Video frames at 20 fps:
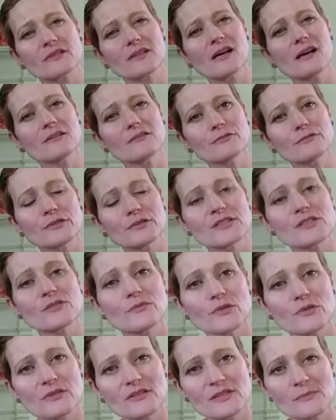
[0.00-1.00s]

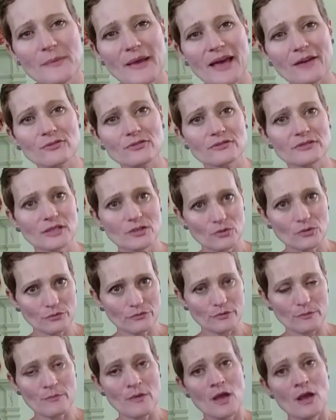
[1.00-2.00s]
circumference for this pattern that go
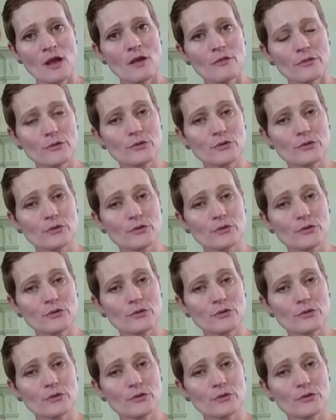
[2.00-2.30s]
from